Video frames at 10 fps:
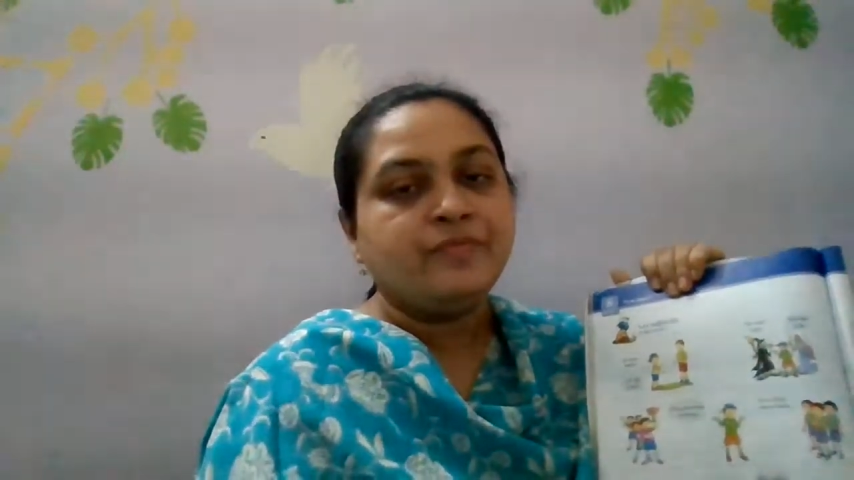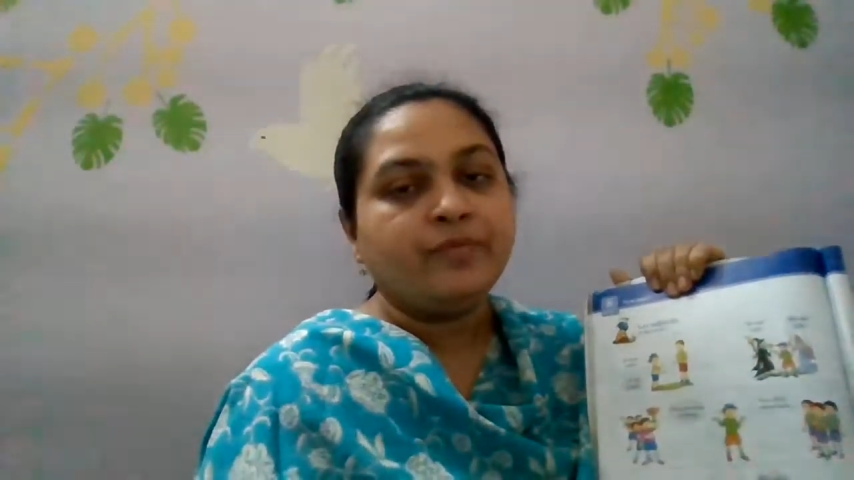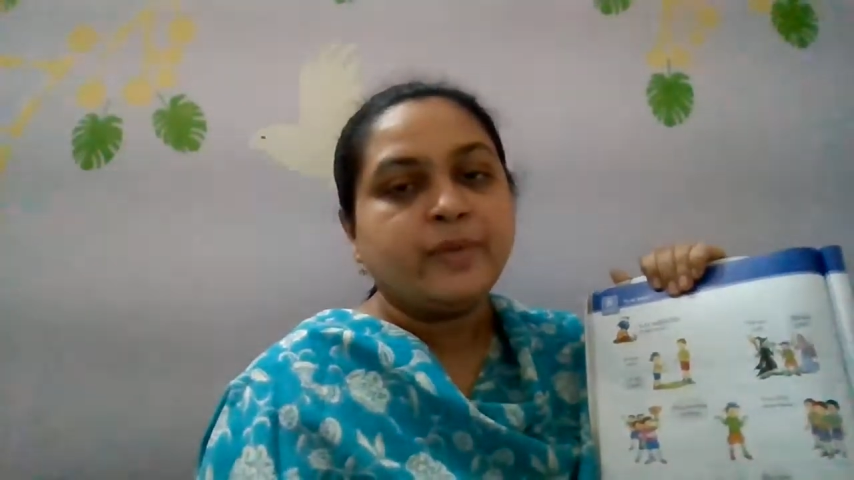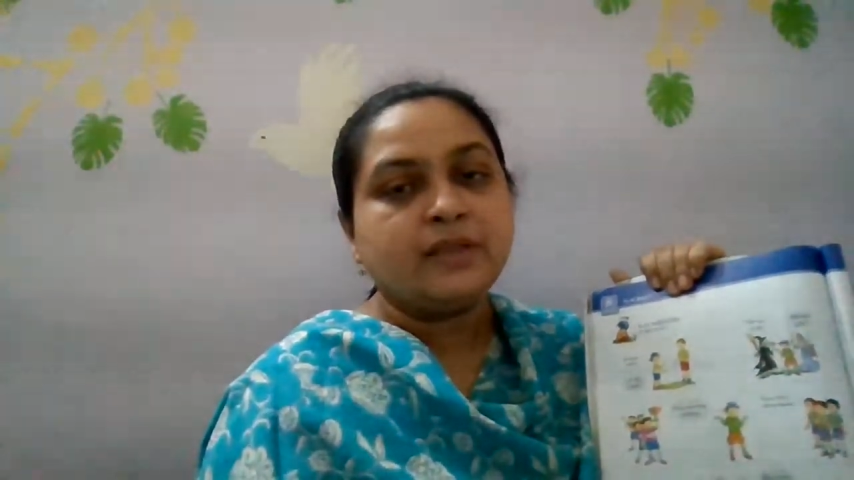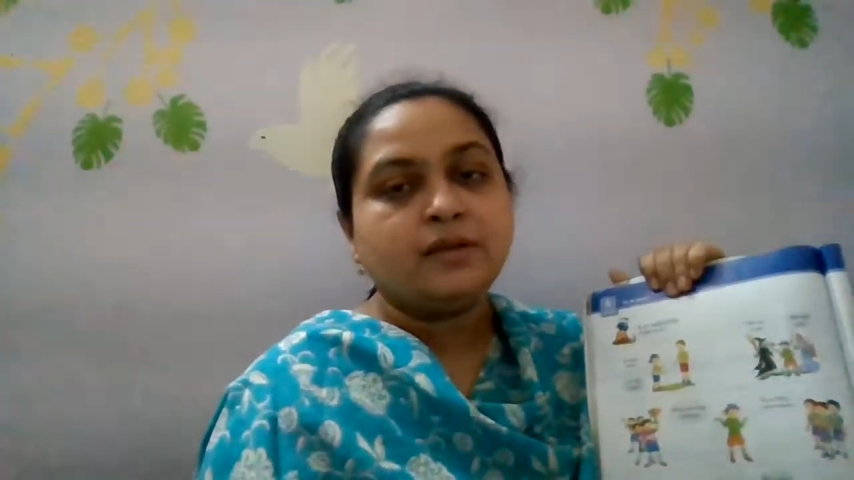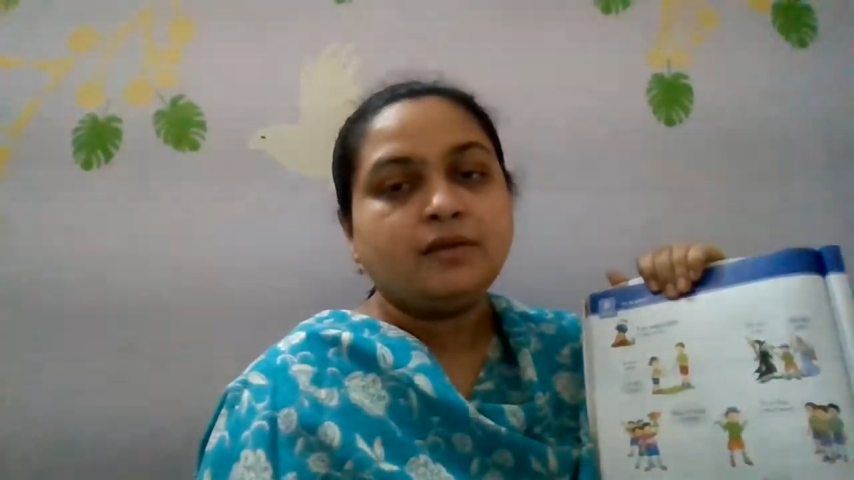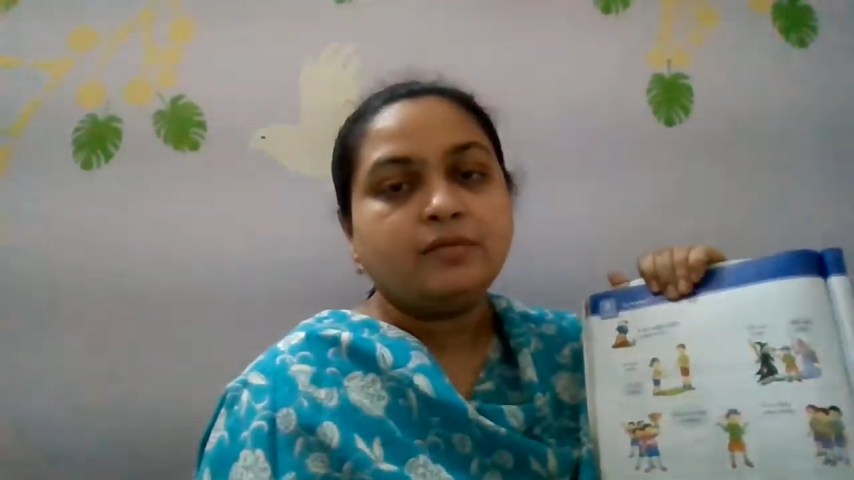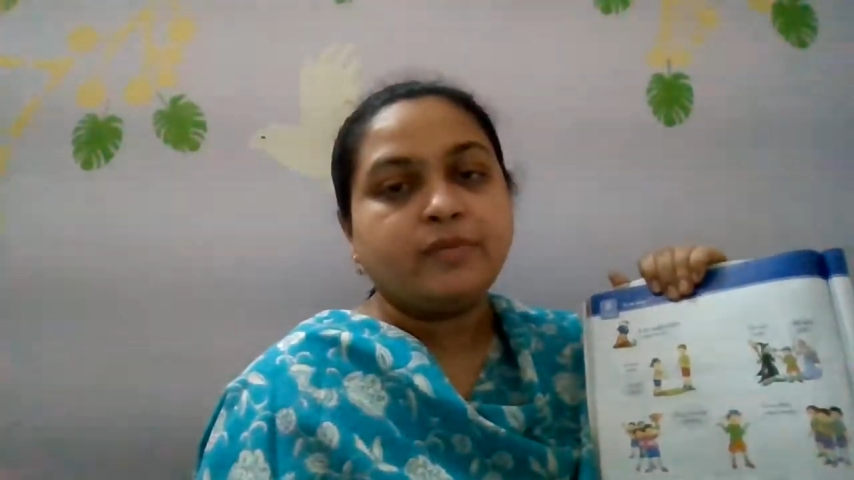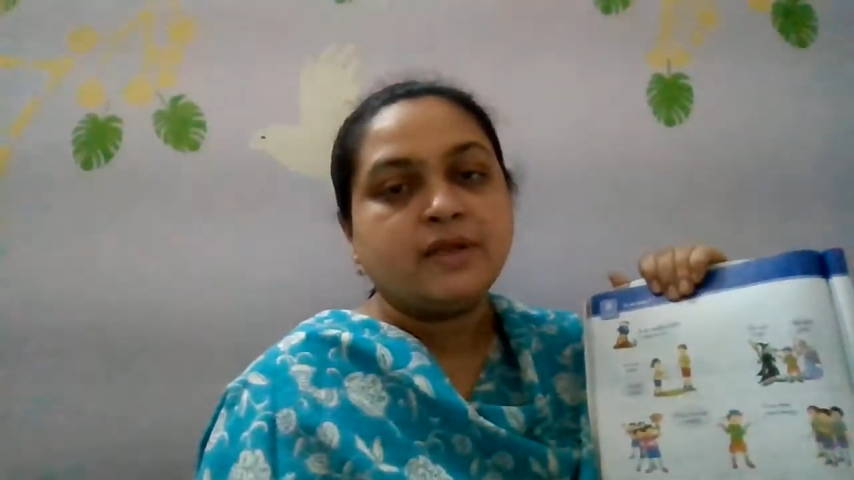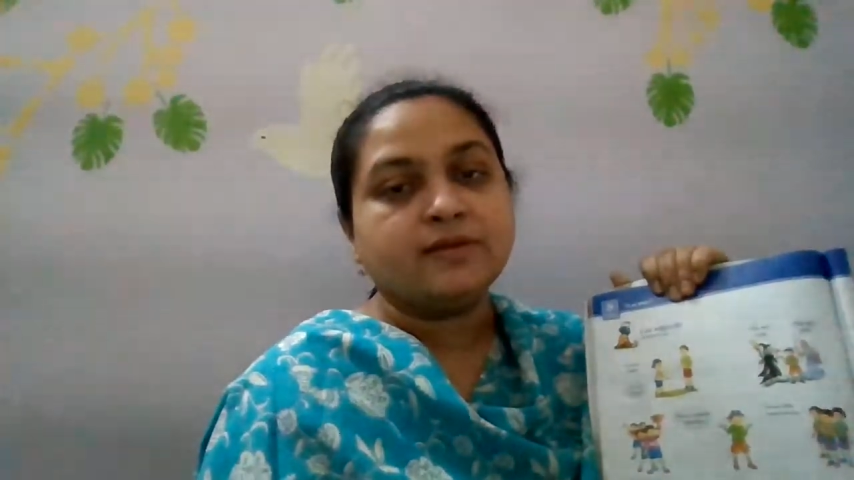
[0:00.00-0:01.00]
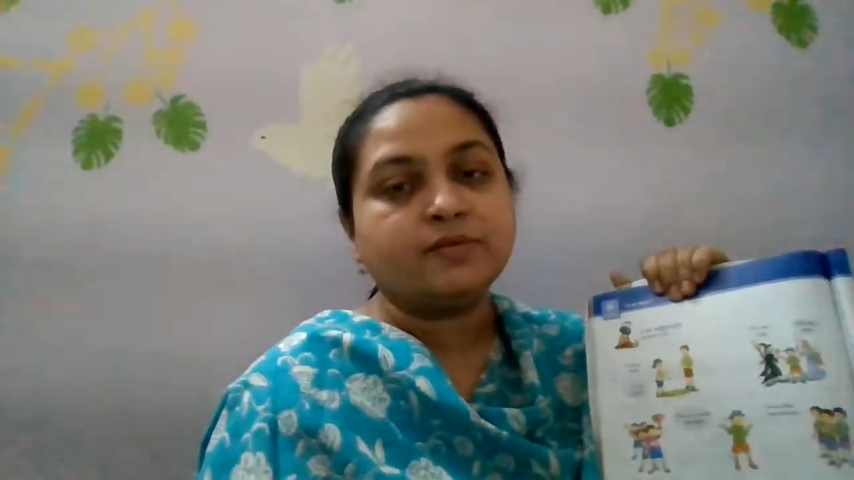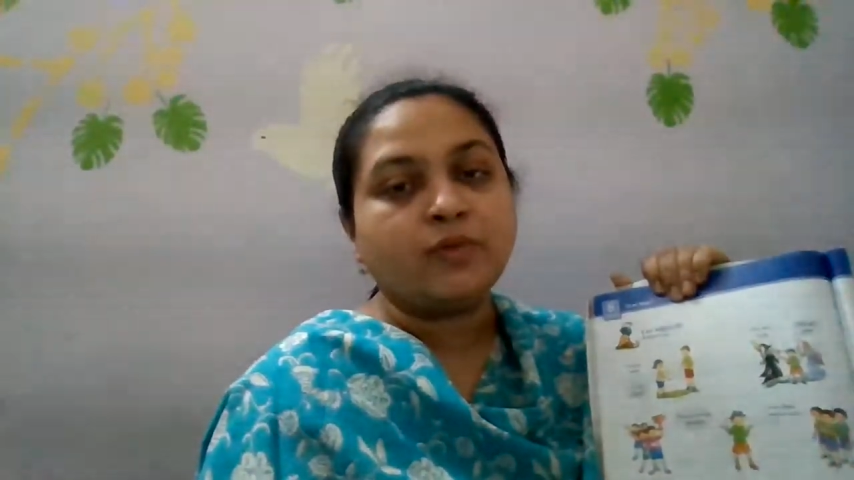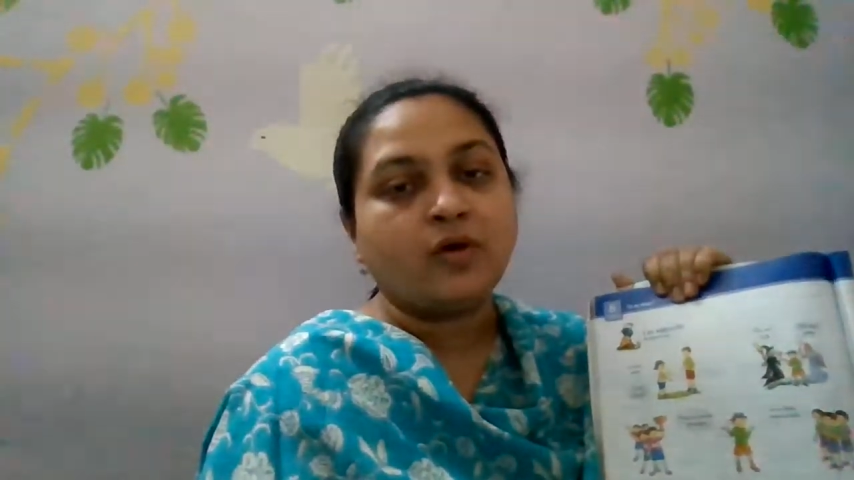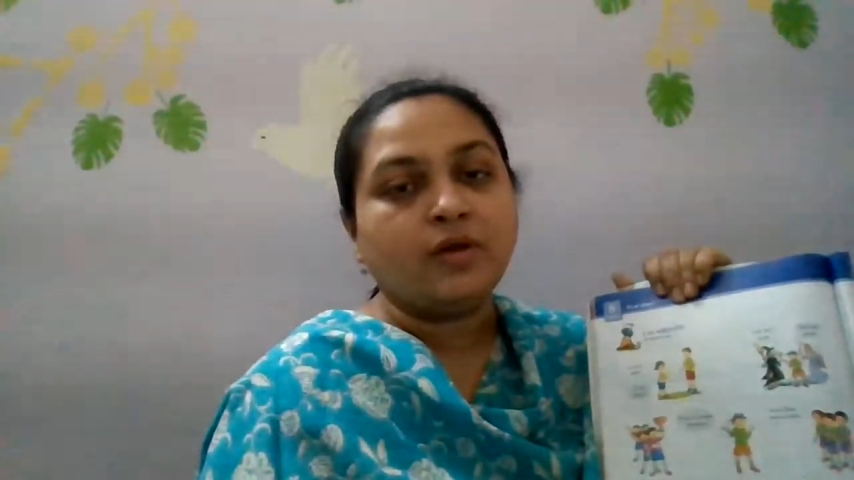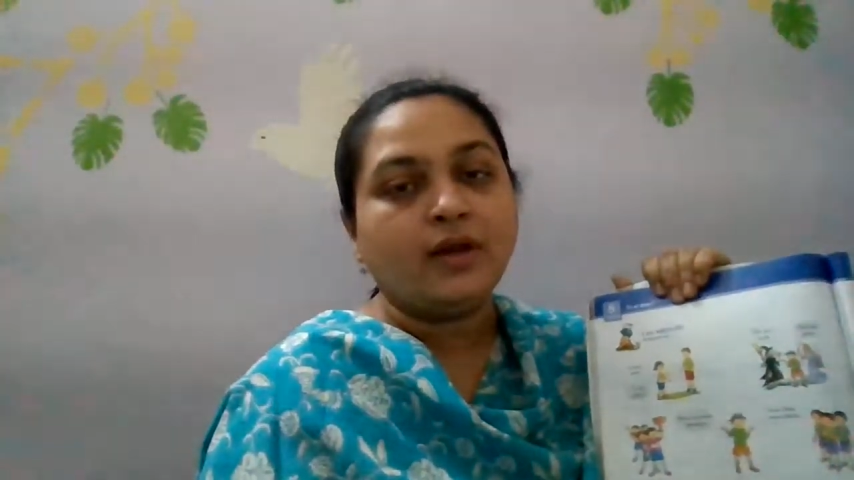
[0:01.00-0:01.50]
Petite means
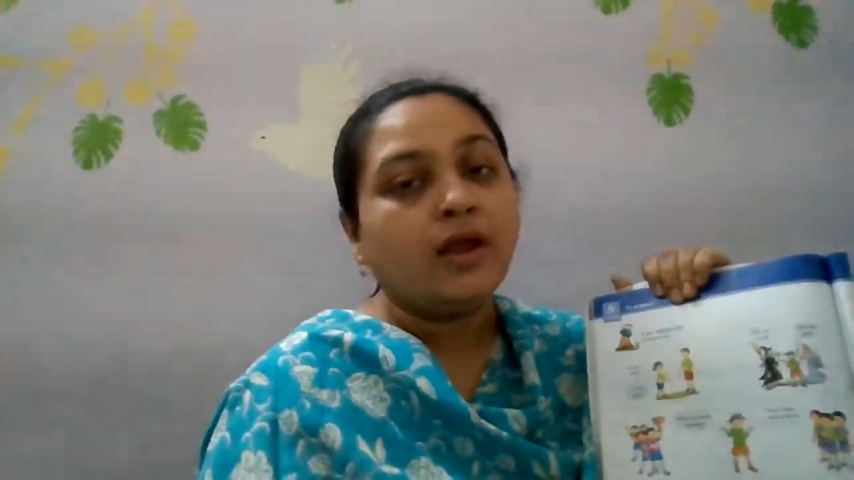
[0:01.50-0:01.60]
small.